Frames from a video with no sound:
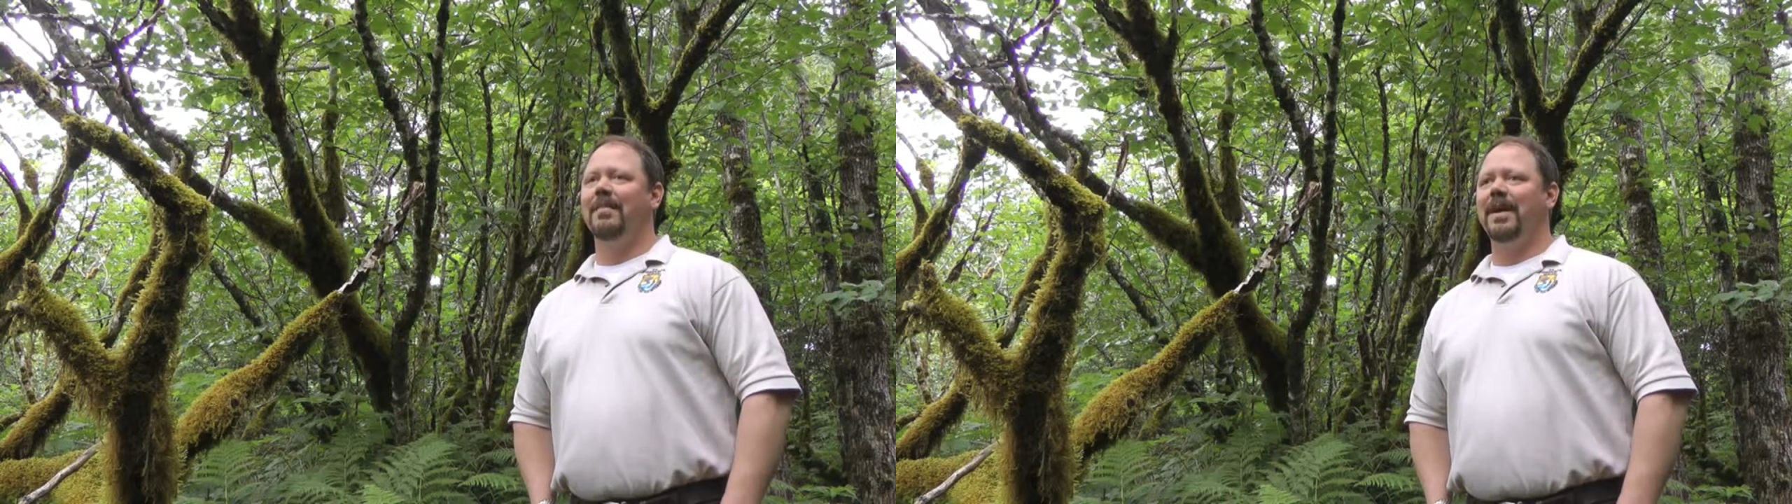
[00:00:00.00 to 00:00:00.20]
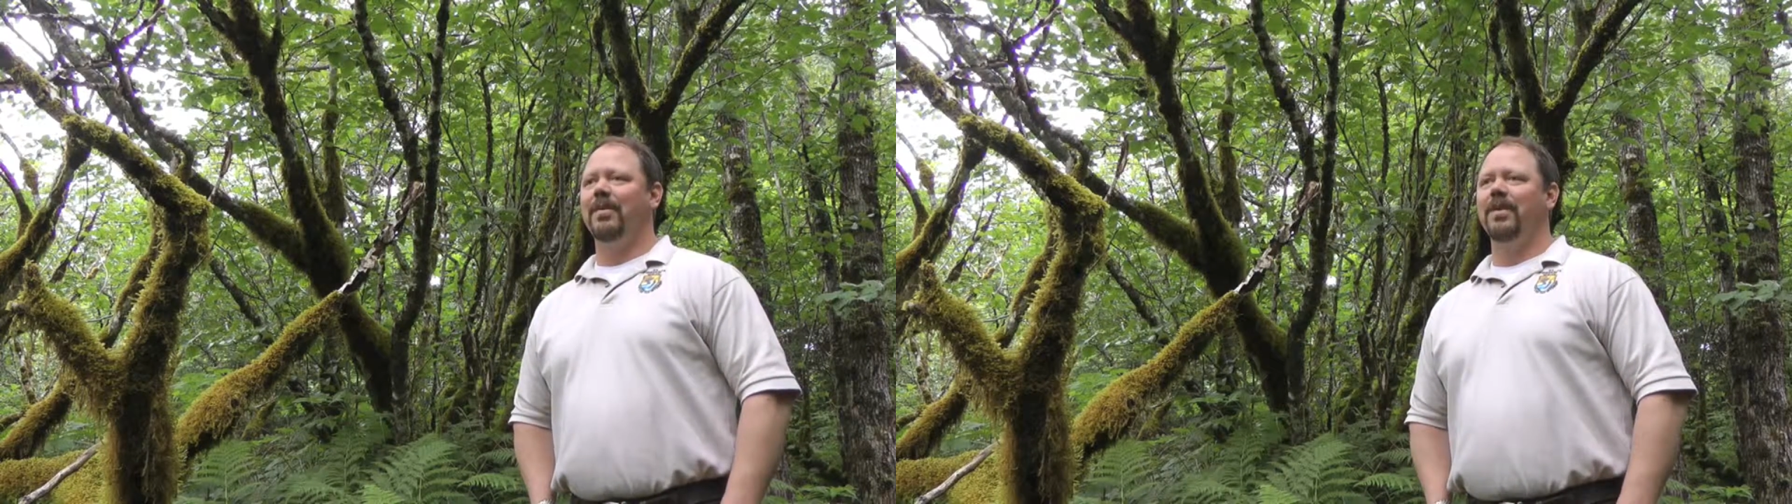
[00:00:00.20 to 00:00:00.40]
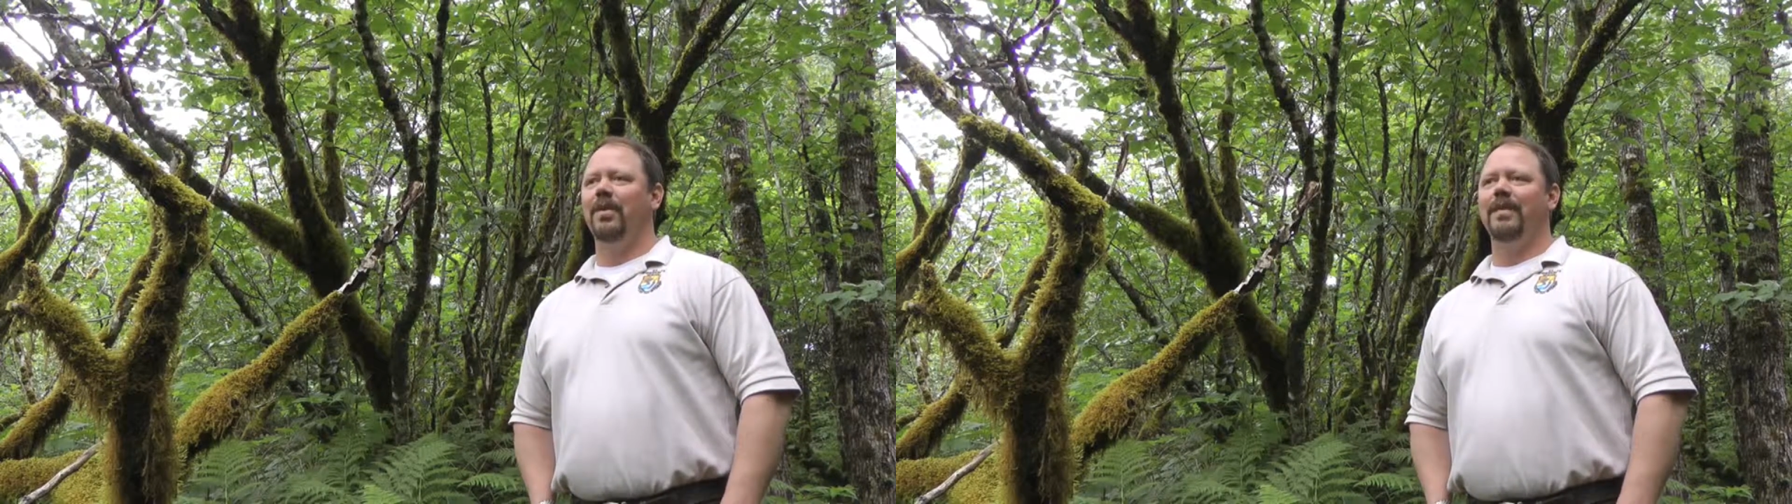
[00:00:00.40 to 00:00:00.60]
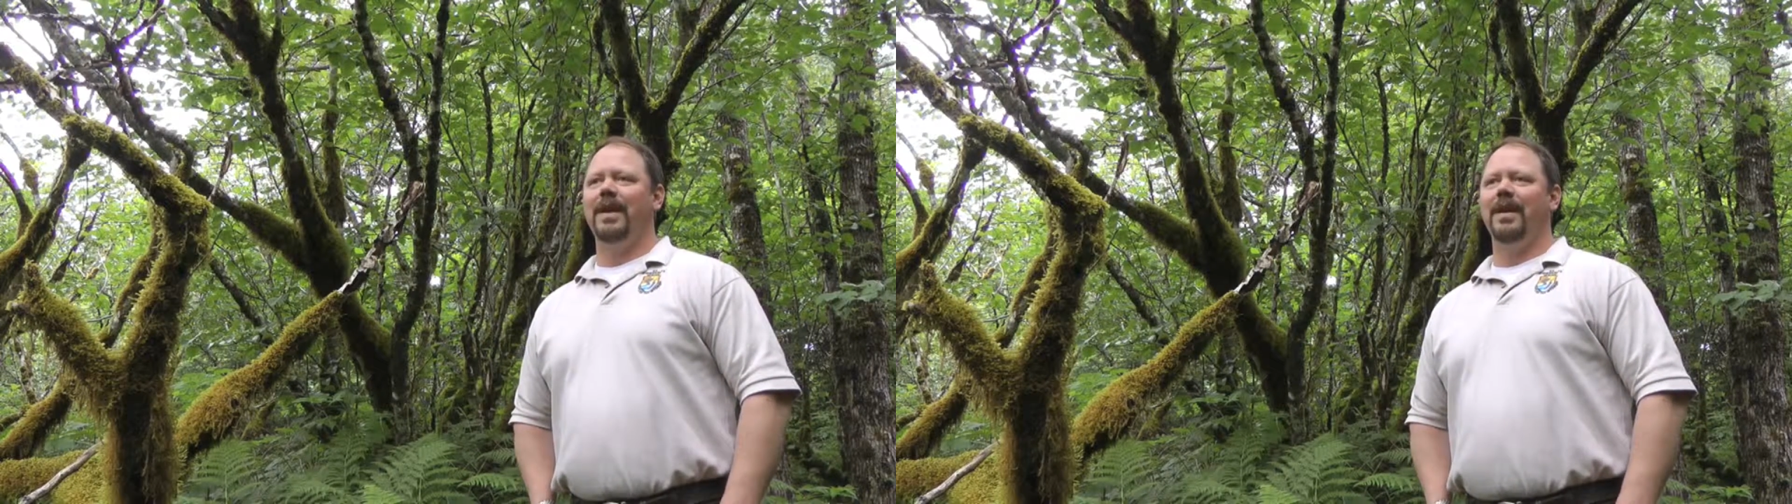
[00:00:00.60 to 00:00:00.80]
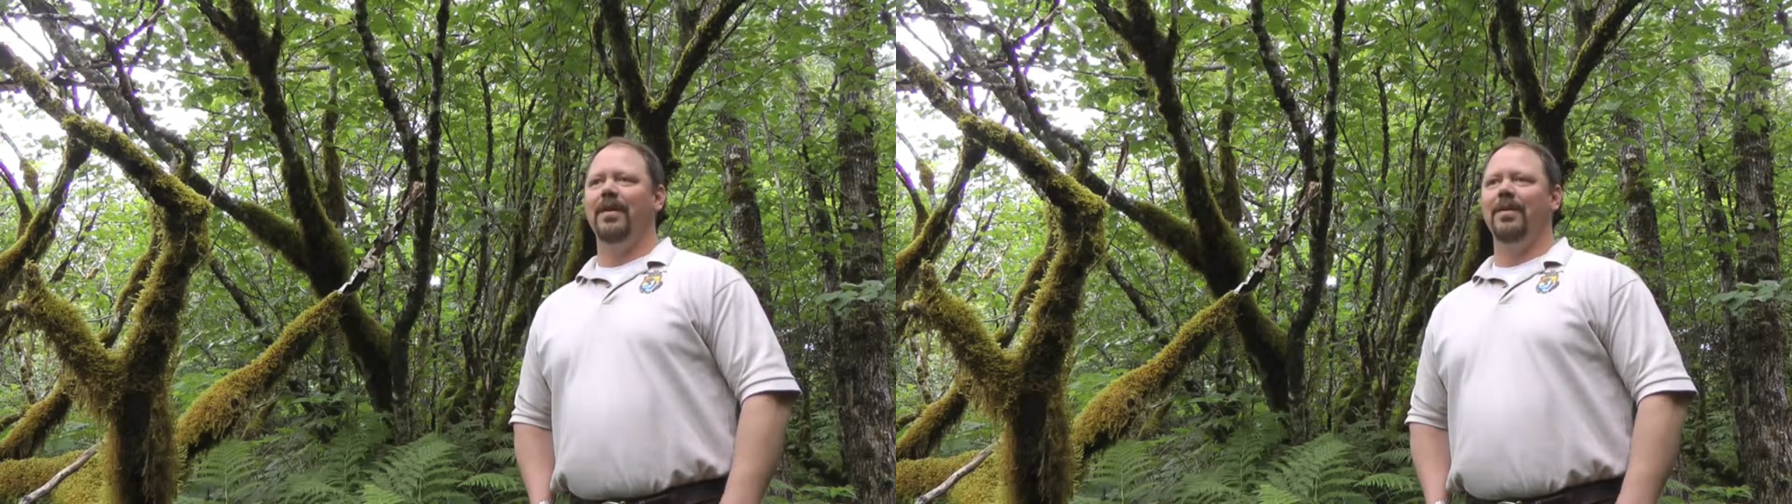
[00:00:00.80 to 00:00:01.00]
I don't know
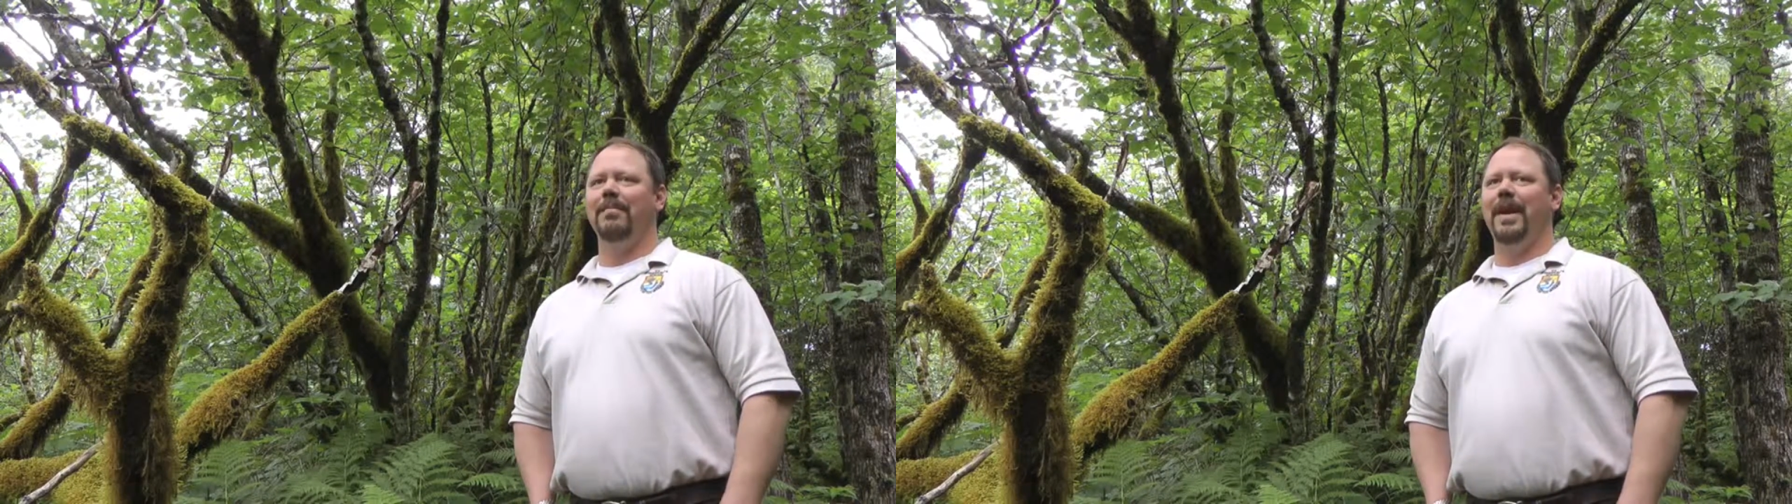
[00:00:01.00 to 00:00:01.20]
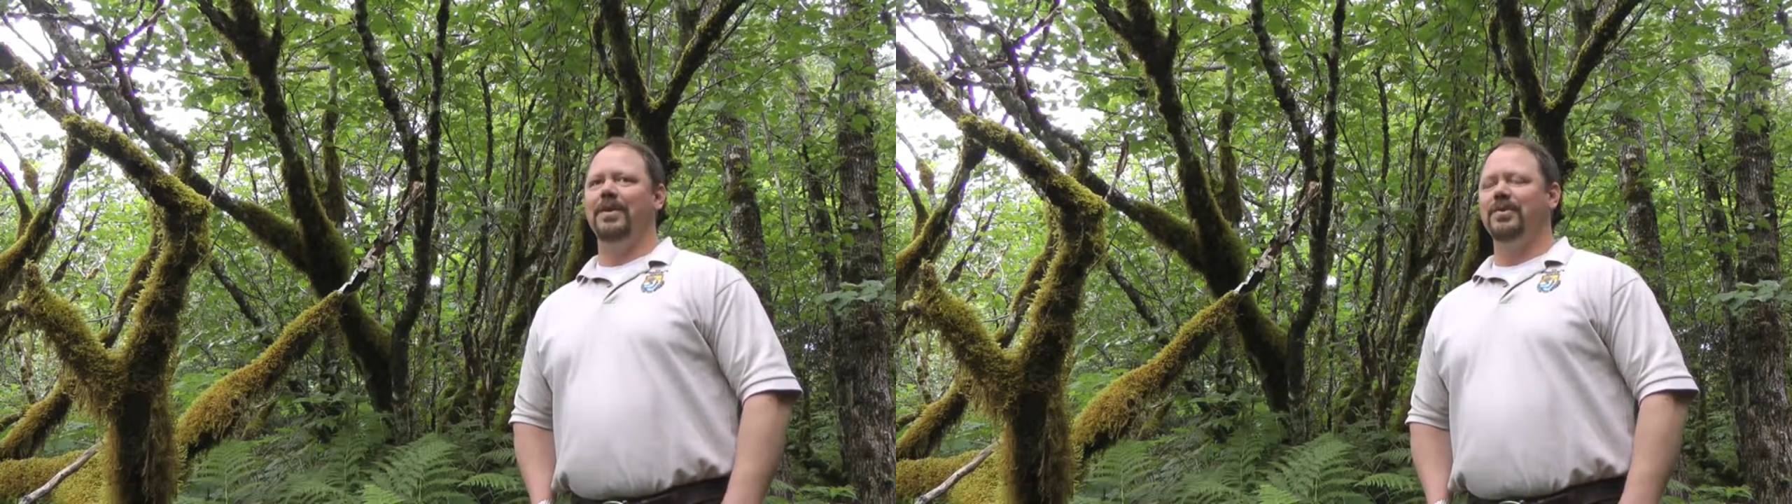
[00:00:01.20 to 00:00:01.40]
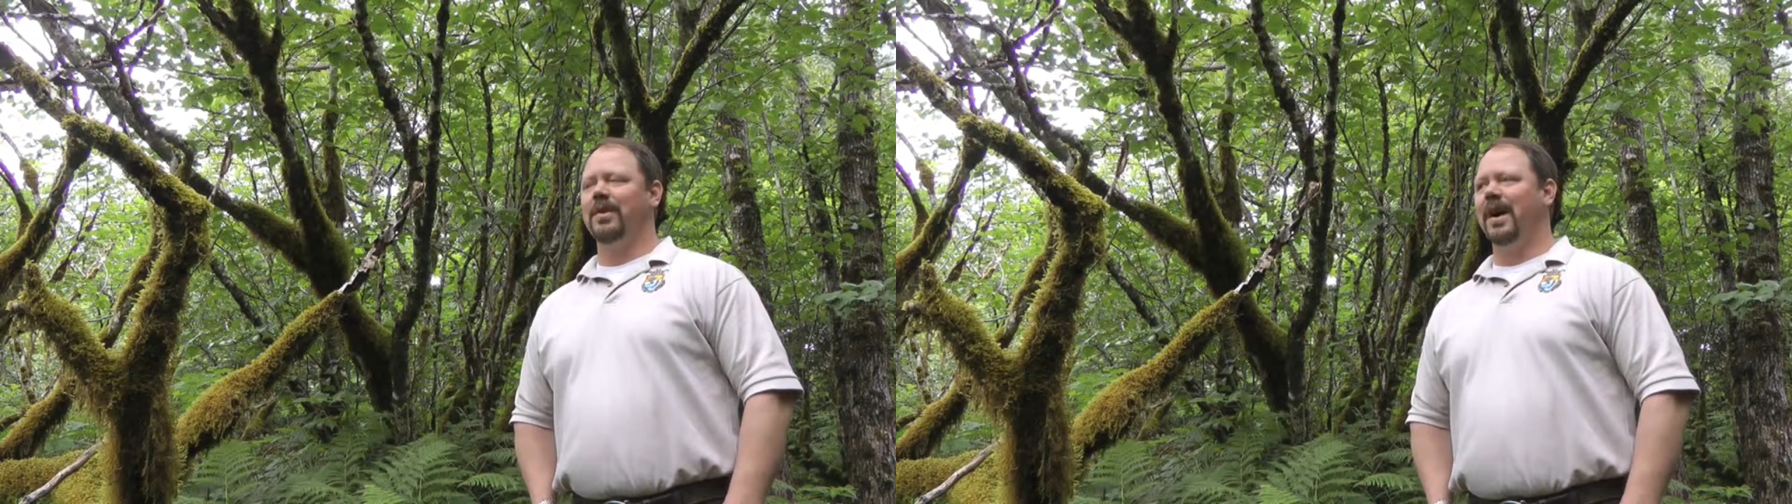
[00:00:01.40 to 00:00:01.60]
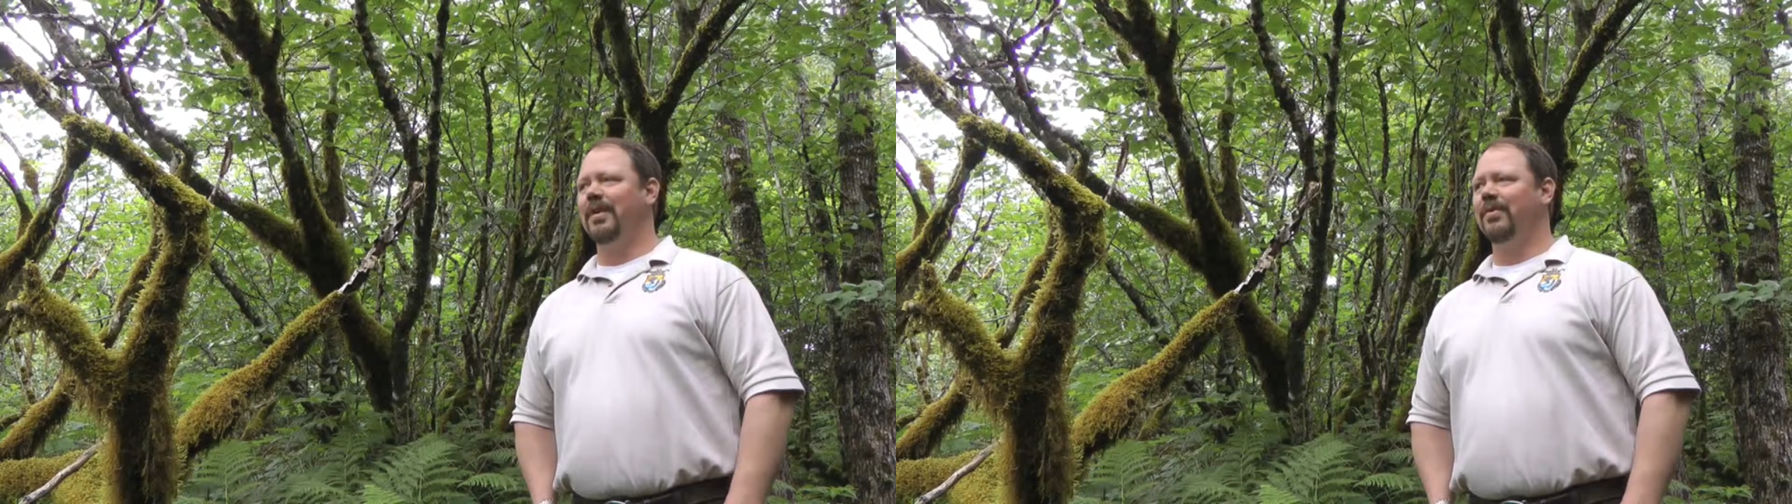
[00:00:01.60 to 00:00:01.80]
of any other major